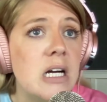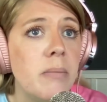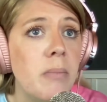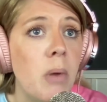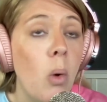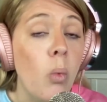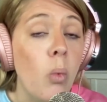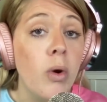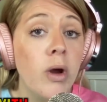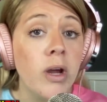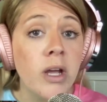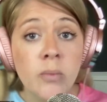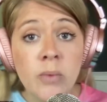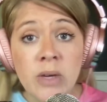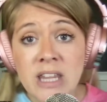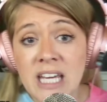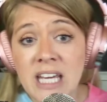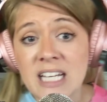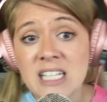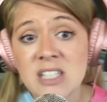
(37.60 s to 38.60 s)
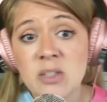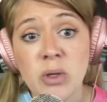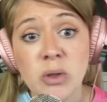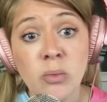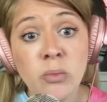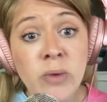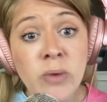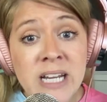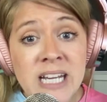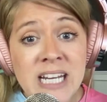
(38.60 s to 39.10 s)
working with kids with
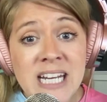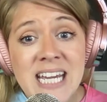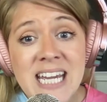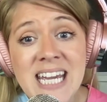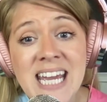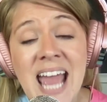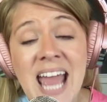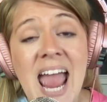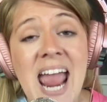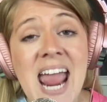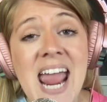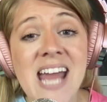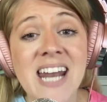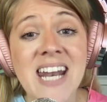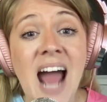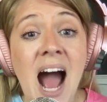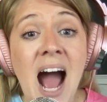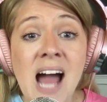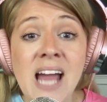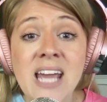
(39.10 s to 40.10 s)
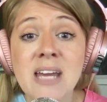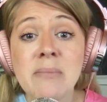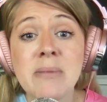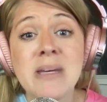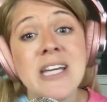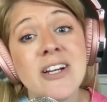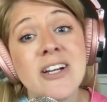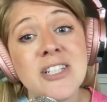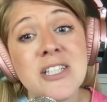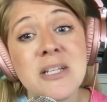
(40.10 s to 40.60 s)
reading, and I am
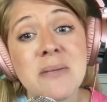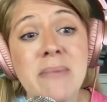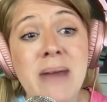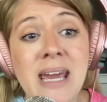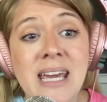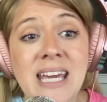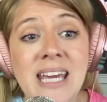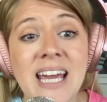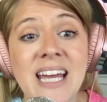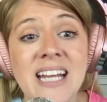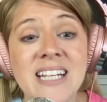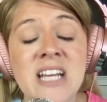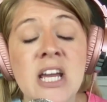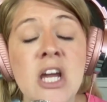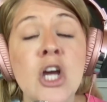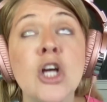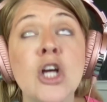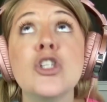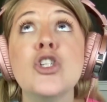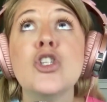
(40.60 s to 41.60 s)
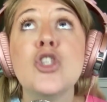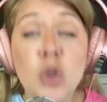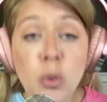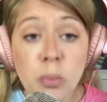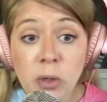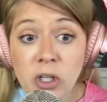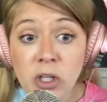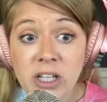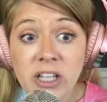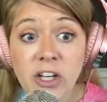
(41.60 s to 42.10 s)
here to make it
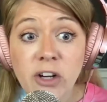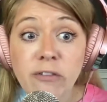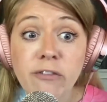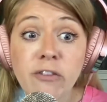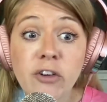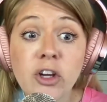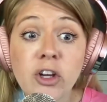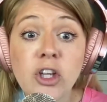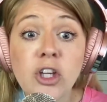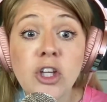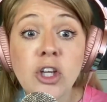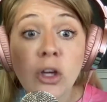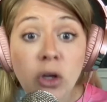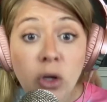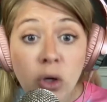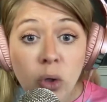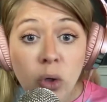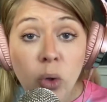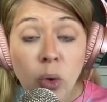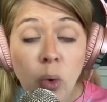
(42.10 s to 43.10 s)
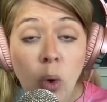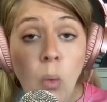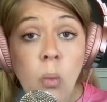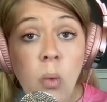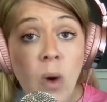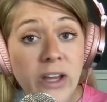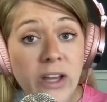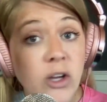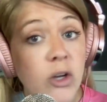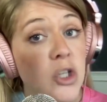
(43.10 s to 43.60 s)
super clear for you
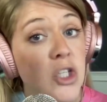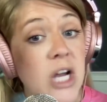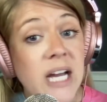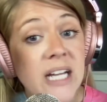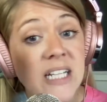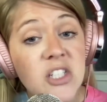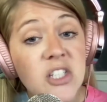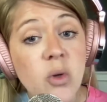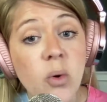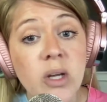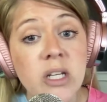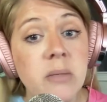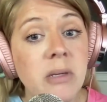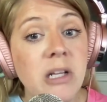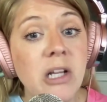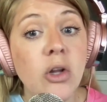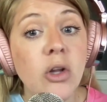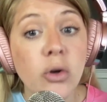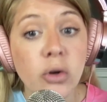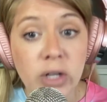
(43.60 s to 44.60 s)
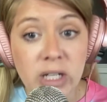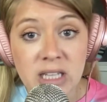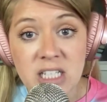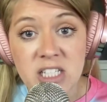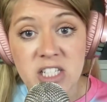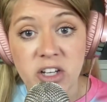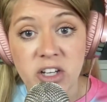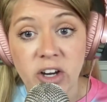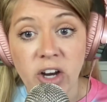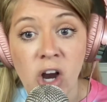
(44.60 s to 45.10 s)
what your child is going to be learning this
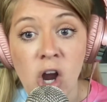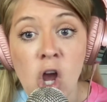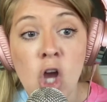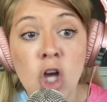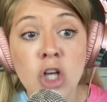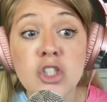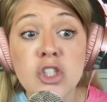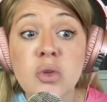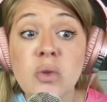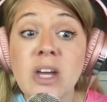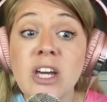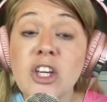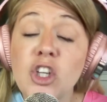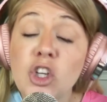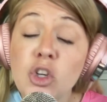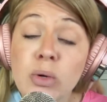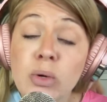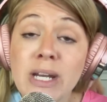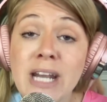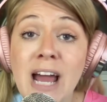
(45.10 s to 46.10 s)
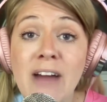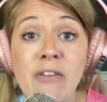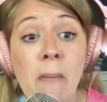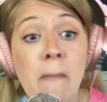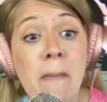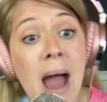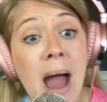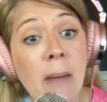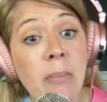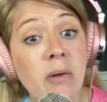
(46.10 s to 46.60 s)
year so that you can have a
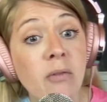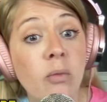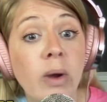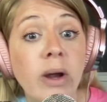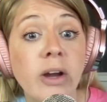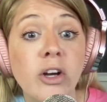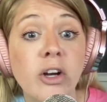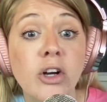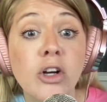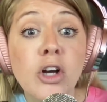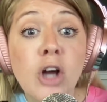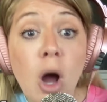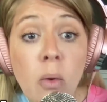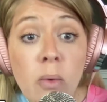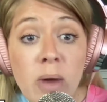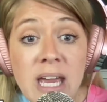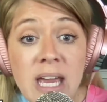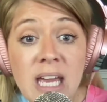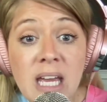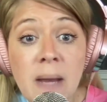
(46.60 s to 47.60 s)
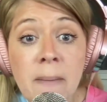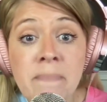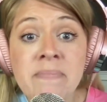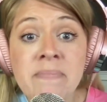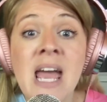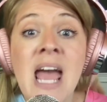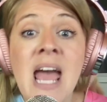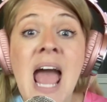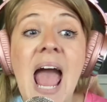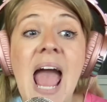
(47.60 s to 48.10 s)
map of where you're going
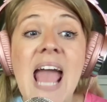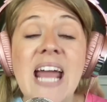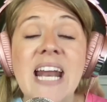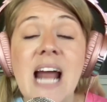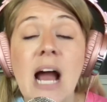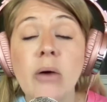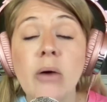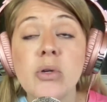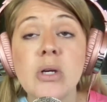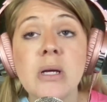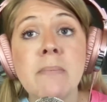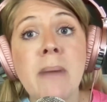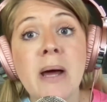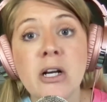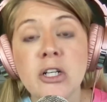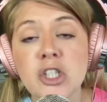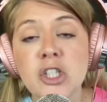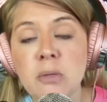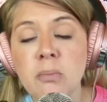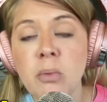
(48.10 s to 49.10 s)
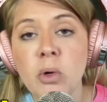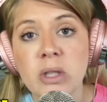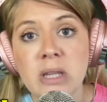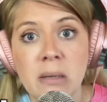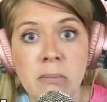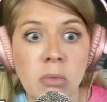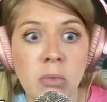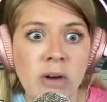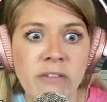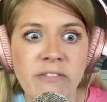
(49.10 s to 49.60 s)
and how you can better support them
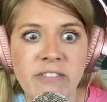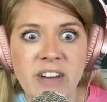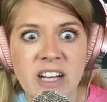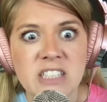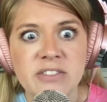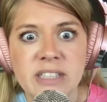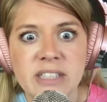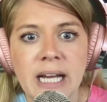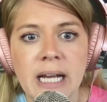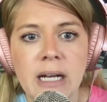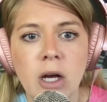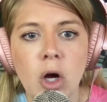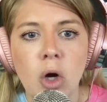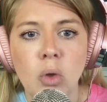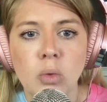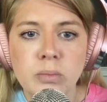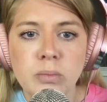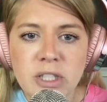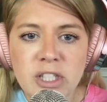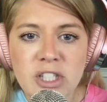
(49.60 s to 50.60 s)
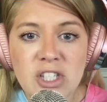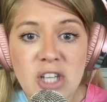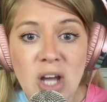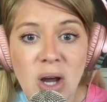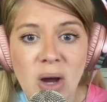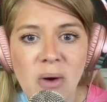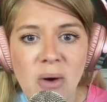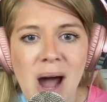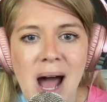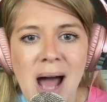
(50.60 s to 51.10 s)
more effectively at home.
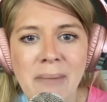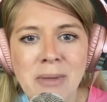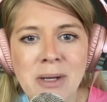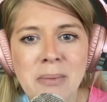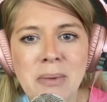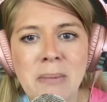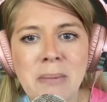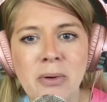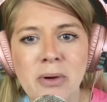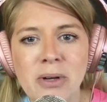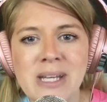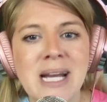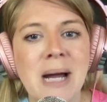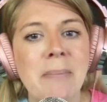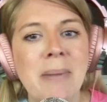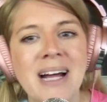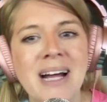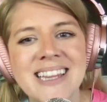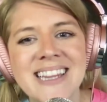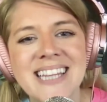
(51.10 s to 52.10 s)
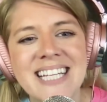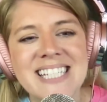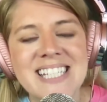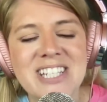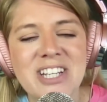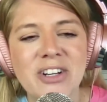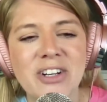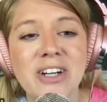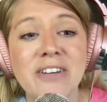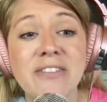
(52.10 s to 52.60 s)
So I'm going to be putting up a list
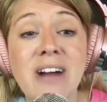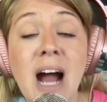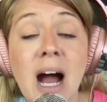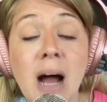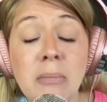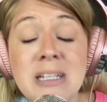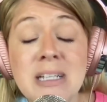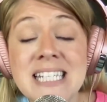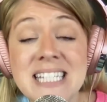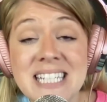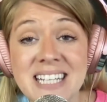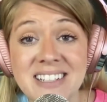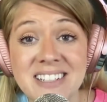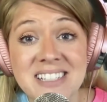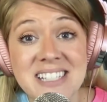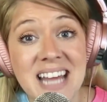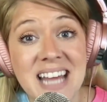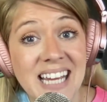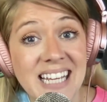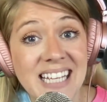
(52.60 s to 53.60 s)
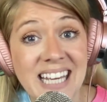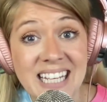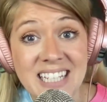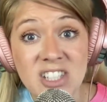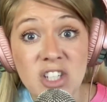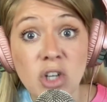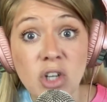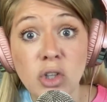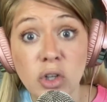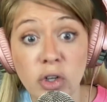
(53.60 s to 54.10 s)
here of common skills that kids
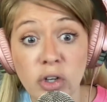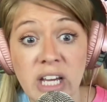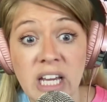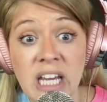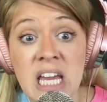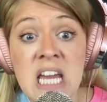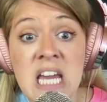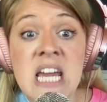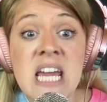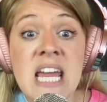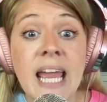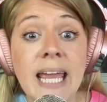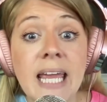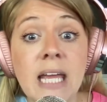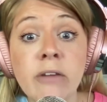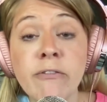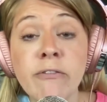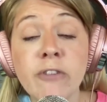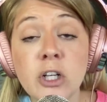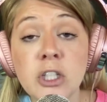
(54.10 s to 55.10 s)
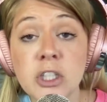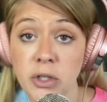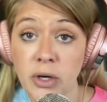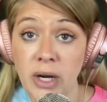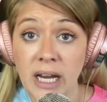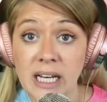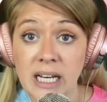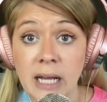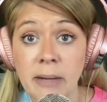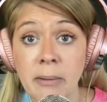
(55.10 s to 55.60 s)
are learning in first
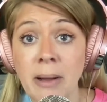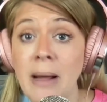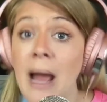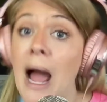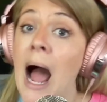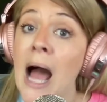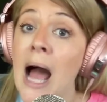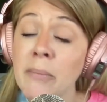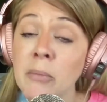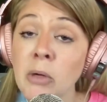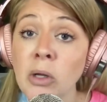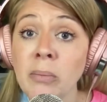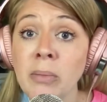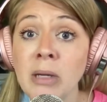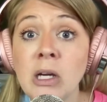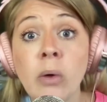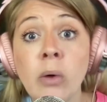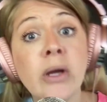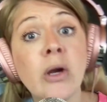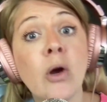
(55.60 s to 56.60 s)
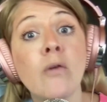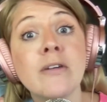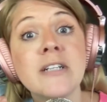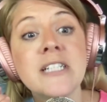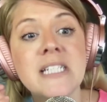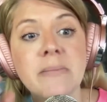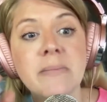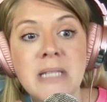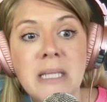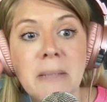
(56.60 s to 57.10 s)
grade. And I'm going to be going over
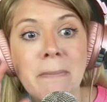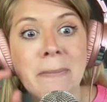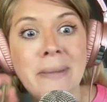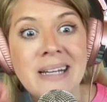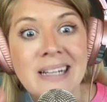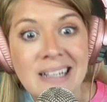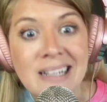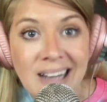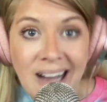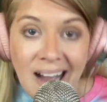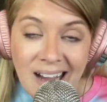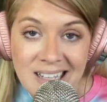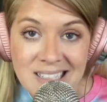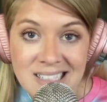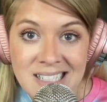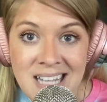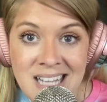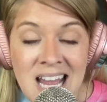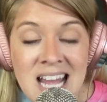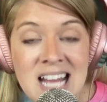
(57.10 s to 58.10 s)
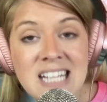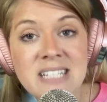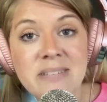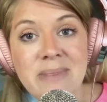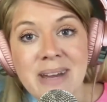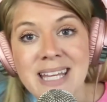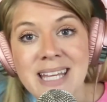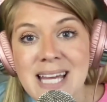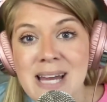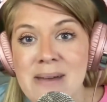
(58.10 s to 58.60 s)
some of the big guys to
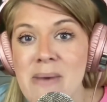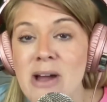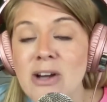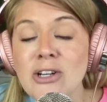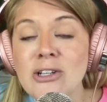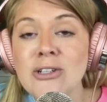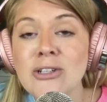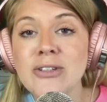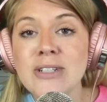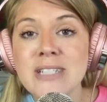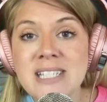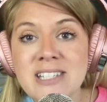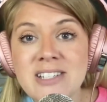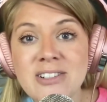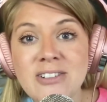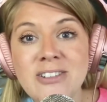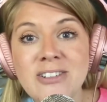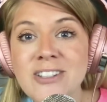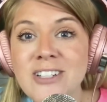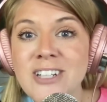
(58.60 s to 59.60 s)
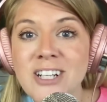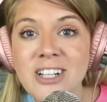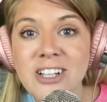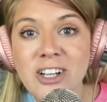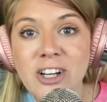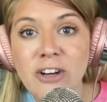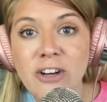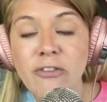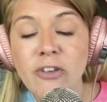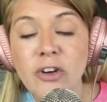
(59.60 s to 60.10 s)
make them crystal
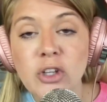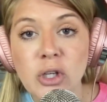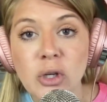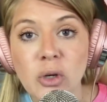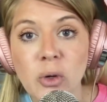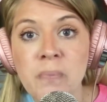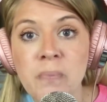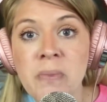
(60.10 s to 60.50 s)
clear for you